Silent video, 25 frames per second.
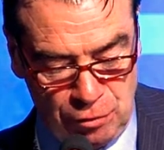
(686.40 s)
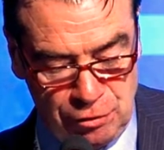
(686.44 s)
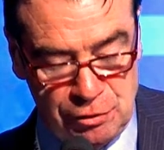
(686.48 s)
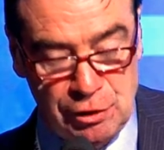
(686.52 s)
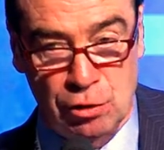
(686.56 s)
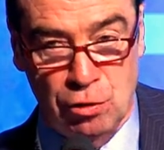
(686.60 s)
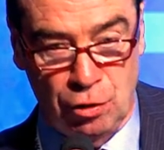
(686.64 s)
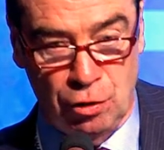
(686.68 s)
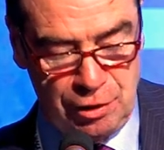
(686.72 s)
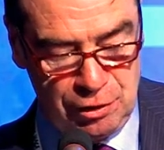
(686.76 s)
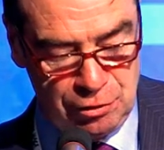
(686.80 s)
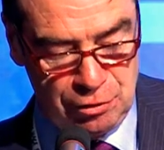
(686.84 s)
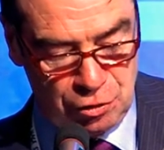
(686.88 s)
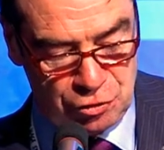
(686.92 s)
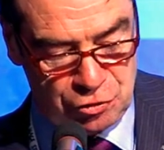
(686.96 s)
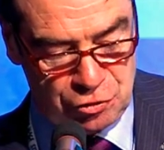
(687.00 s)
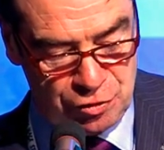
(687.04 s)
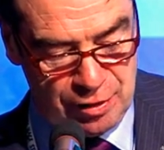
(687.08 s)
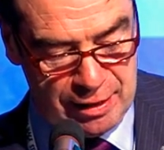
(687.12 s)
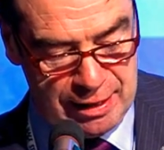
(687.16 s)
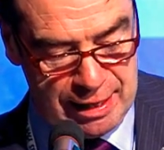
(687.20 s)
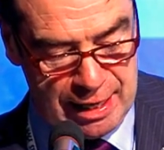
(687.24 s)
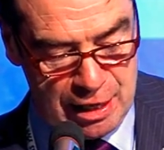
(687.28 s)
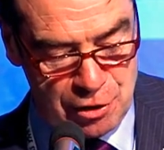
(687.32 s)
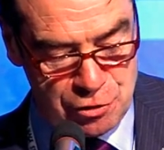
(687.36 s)
to good industrial
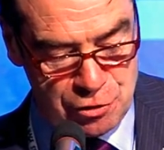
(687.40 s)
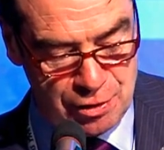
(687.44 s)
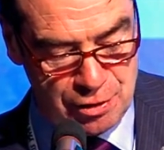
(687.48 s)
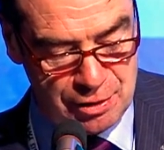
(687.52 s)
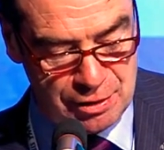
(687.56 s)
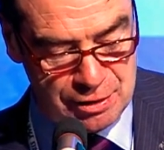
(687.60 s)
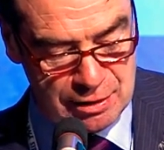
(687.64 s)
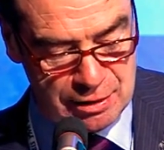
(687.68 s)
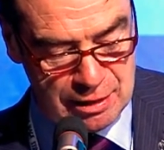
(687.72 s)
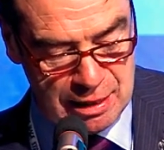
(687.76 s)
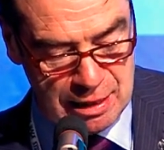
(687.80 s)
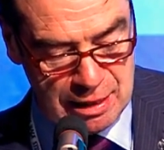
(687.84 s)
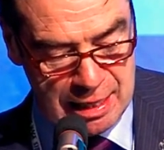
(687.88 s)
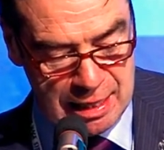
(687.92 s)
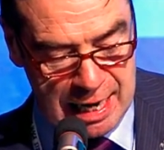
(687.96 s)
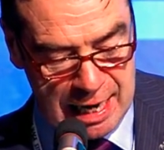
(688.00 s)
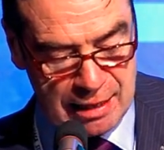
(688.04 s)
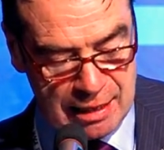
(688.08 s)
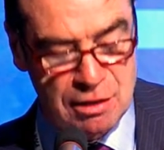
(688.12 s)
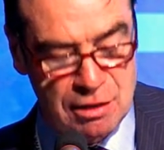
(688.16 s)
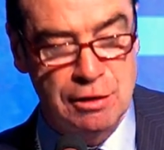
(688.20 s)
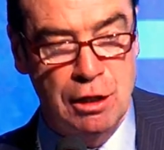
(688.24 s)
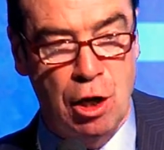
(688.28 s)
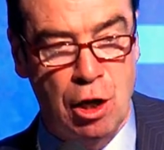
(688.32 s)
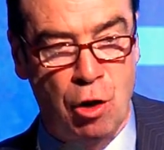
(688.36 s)
relations and
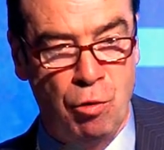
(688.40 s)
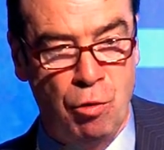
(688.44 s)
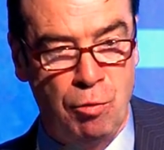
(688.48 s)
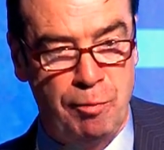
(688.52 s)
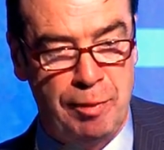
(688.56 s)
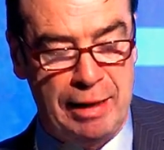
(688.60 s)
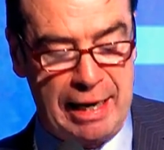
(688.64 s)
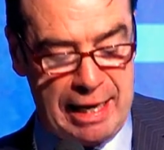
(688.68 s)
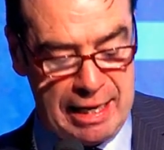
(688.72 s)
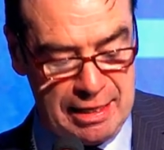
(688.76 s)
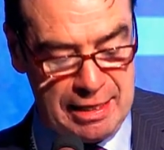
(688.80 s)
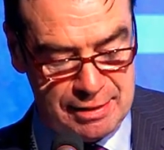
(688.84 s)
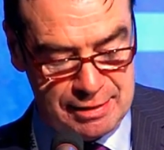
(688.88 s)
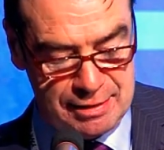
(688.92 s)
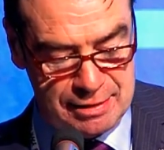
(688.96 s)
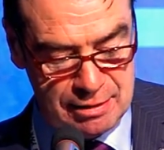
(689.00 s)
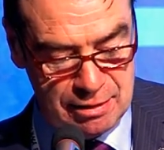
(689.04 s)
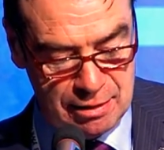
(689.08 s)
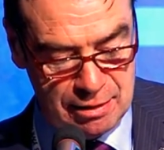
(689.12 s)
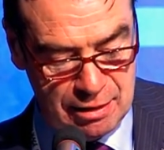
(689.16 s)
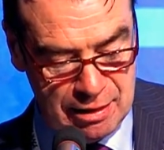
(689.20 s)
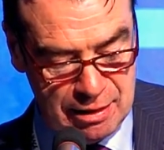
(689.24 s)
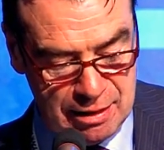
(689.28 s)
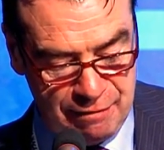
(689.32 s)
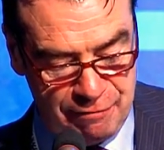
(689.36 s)
has no place
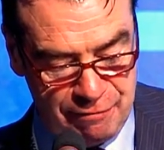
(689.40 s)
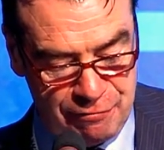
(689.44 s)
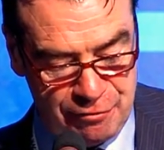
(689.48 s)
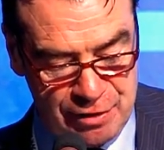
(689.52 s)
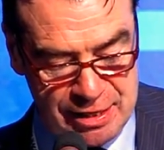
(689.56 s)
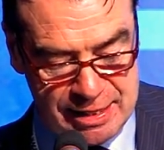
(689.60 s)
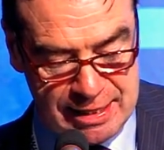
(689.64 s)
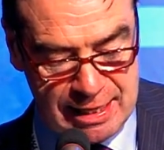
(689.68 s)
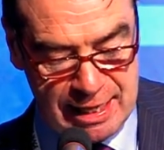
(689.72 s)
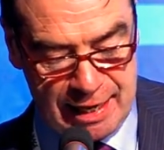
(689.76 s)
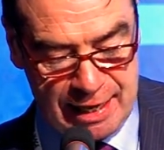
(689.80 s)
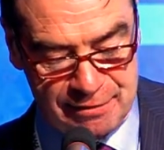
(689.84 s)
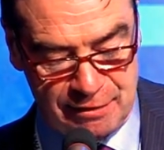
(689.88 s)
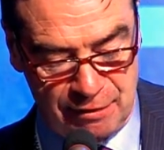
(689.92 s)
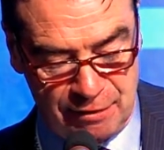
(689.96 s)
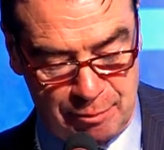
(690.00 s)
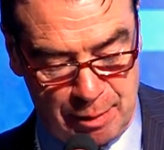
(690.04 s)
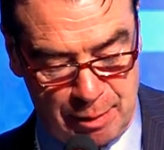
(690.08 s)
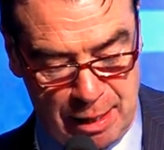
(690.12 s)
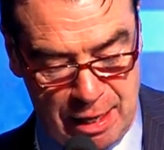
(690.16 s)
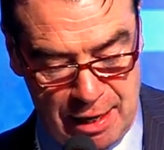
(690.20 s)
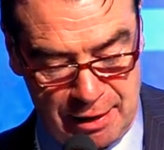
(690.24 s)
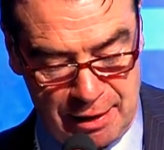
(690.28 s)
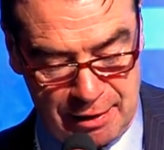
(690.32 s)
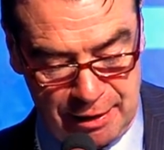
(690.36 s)
in free collective
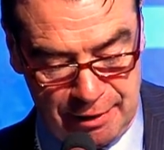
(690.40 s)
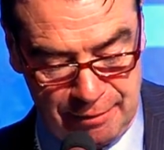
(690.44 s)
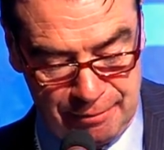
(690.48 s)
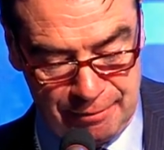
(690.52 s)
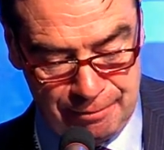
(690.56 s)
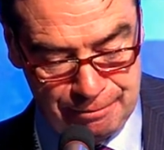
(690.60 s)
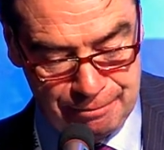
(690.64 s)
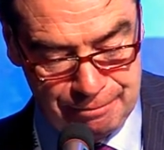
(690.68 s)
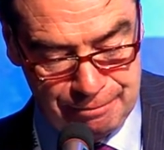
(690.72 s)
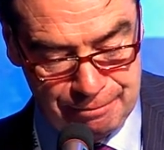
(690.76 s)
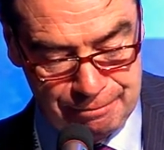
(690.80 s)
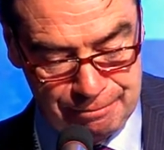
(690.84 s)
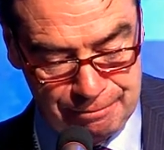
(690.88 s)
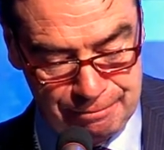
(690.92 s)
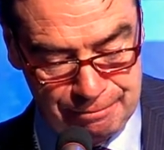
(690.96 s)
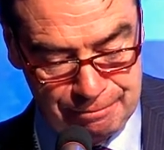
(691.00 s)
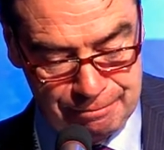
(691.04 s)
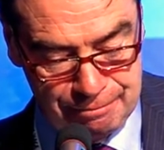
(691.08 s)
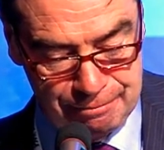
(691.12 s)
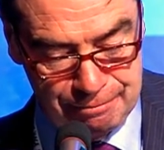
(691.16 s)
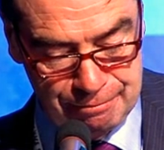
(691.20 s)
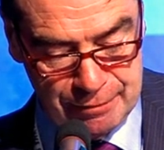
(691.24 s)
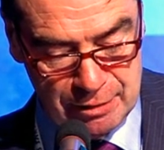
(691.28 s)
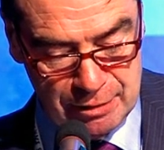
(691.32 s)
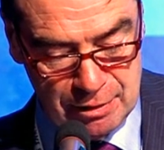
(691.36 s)
bargaining.
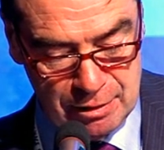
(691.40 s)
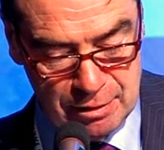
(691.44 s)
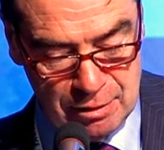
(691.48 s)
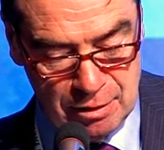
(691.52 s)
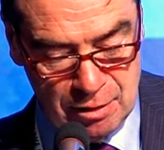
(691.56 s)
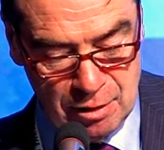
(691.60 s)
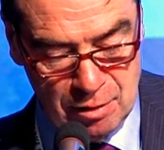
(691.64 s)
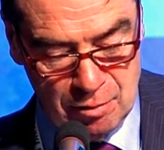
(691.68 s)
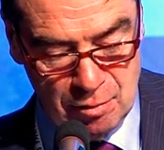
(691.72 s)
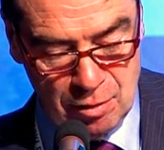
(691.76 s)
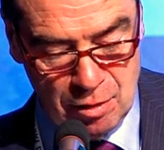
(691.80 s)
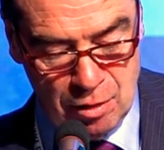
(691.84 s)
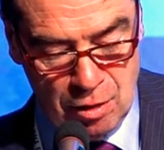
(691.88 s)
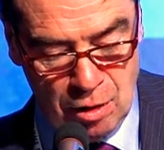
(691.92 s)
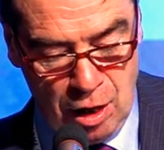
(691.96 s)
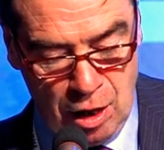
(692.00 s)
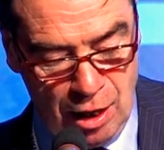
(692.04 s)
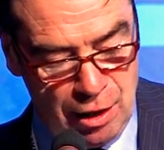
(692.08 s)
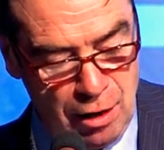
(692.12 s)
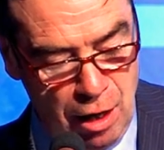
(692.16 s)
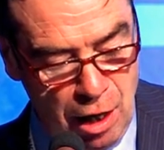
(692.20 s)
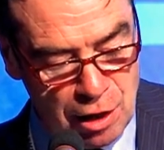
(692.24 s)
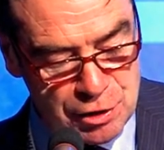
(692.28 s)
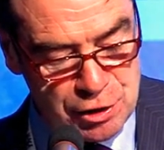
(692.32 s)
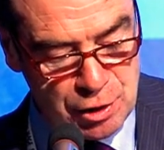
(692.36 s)
I
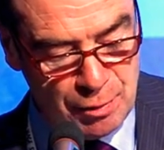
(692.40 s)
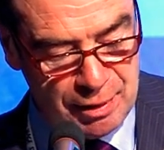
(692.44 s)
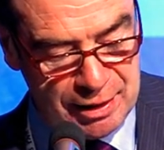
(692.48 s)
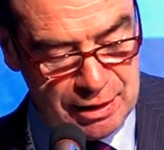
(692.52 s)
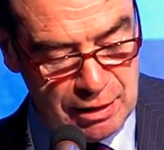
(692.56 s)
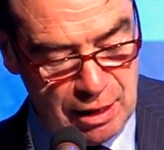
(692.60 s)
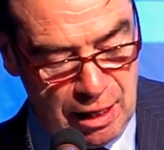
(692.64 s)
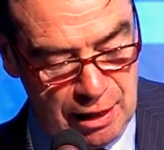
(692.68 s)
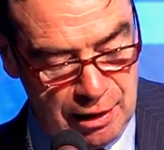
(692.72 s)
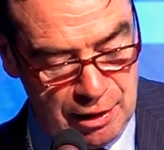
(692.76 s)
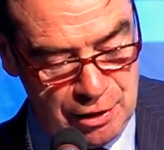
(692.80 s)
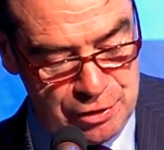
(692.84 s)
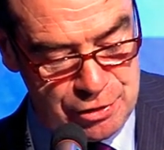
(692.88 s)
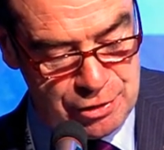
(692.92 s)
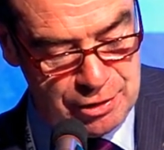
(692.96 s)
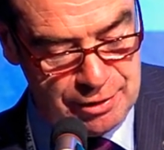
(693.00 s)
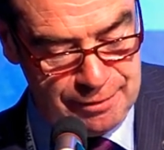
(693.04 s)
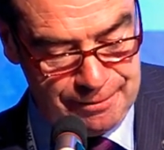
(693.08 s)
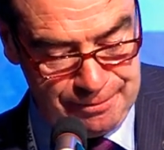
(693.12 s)
also acknowledge